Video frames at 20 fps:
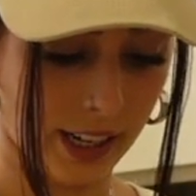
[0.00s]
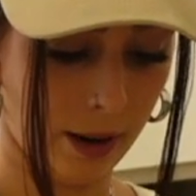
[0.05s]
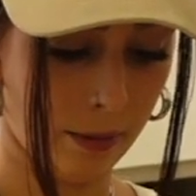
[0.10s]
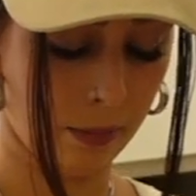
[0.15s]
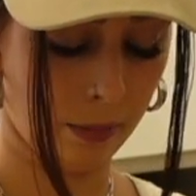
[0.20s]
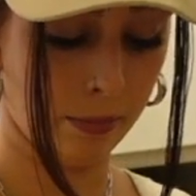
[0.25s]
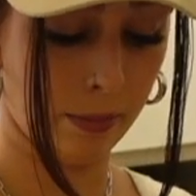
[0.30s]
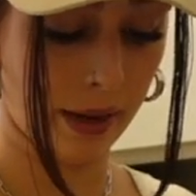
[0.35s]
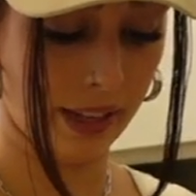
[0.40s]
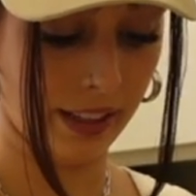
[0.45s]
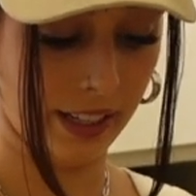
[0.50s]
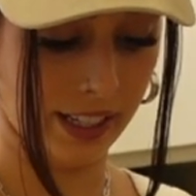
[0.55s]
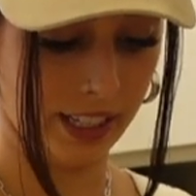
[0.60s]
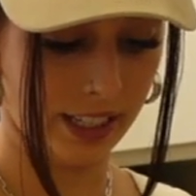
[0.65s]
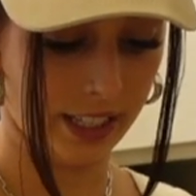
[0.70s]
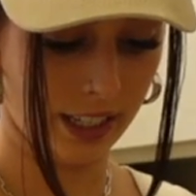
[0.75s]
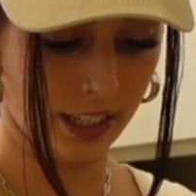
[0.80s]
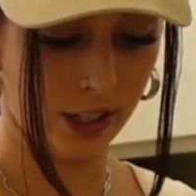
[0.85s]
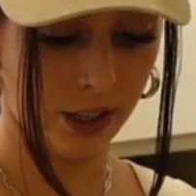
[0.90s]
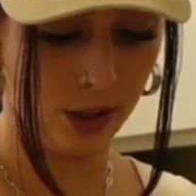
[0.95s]
I've been
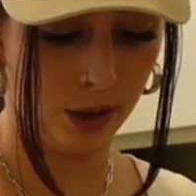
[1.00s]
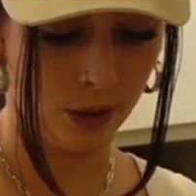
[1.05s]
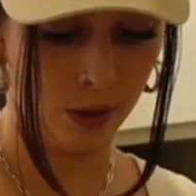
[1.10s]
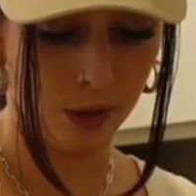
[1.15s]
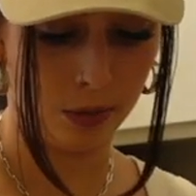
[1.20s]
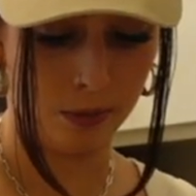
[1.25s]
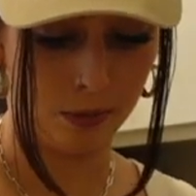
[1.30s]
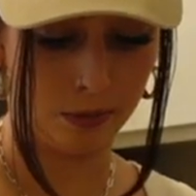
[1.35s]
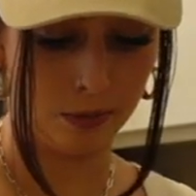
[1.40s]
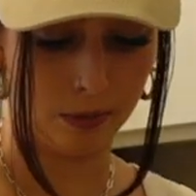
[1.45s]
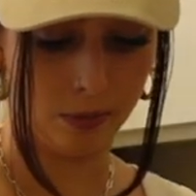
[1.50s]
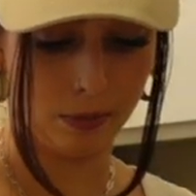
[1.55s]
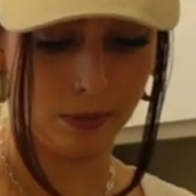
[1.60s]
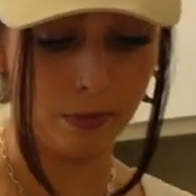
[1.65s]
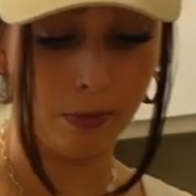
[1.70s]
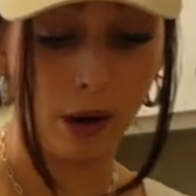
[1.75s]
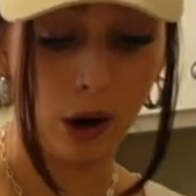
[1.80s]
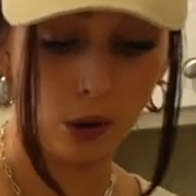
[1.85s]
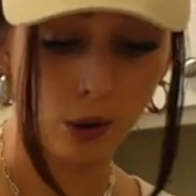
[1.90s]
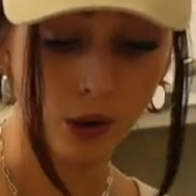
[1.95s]
listening to
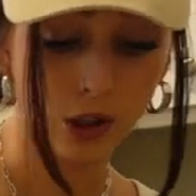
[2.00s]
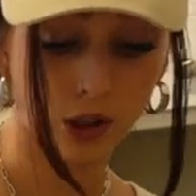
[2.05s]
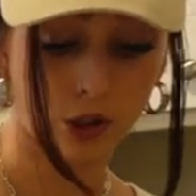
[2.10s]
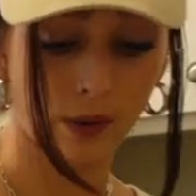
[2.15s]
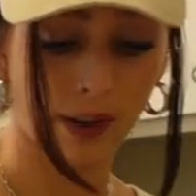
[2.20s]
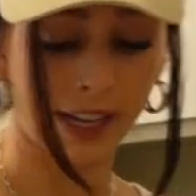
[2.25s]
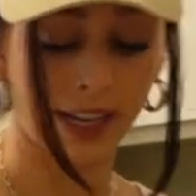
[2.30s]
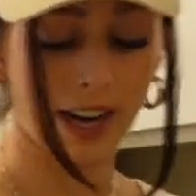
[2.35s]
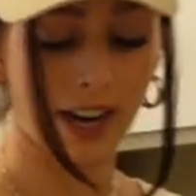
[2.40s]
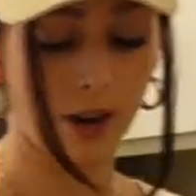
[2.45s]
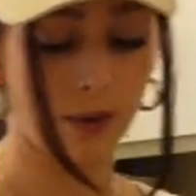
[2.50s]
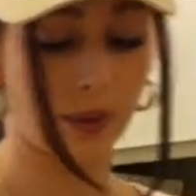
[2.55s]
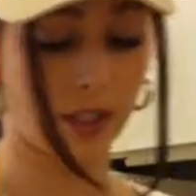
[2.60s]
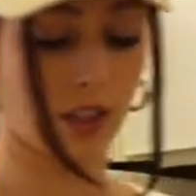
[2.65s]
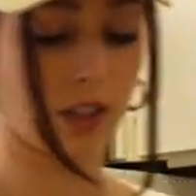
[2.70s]
most right now is